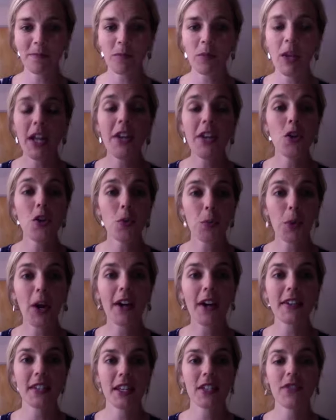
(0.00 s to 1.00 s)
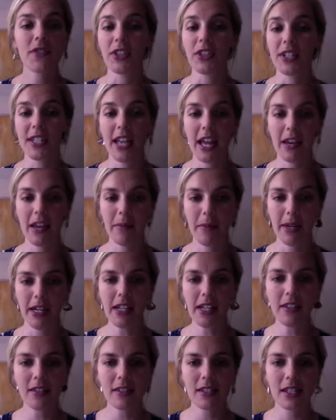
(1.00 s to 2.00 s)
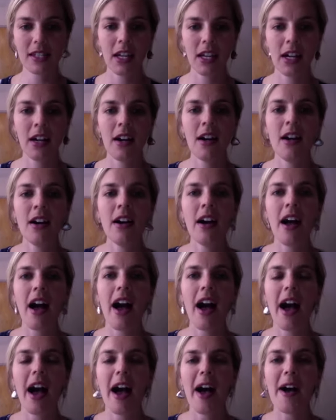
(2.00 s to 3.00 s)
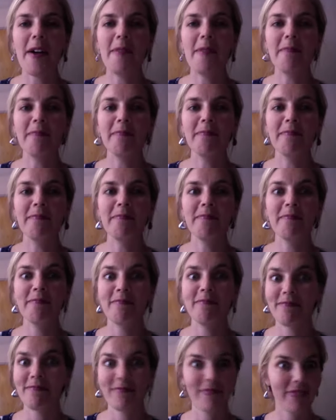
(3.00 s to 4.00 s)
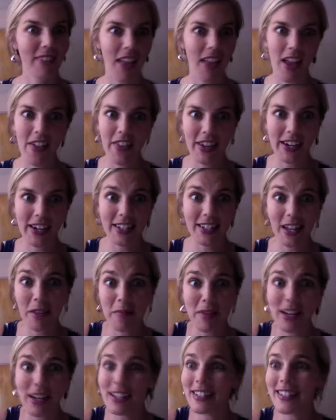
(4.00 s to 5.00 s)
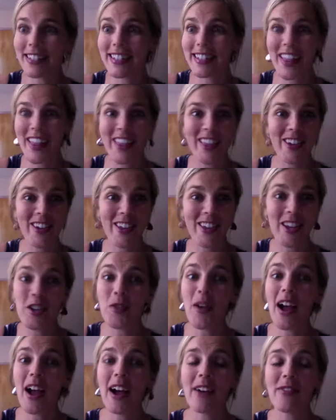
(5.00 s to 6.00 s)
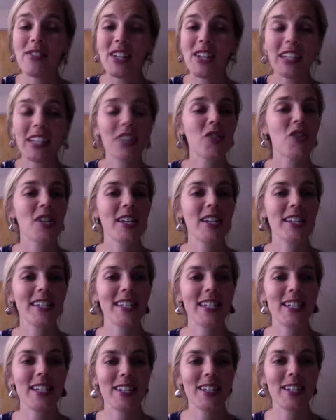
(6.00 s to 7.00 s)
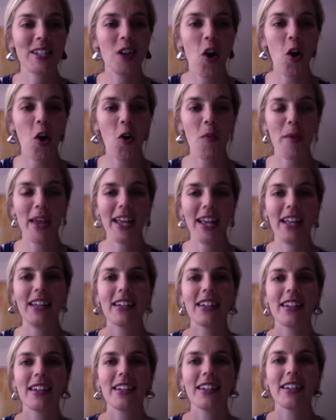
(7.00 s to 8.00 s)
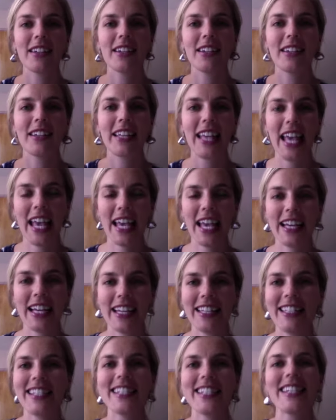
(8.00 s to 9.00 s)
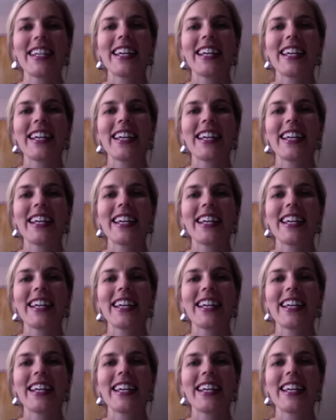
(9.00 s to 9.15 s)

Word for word: and you'd process for 10 minutes. Um, and then in 10 minutes, then, then you have delicious homemade canned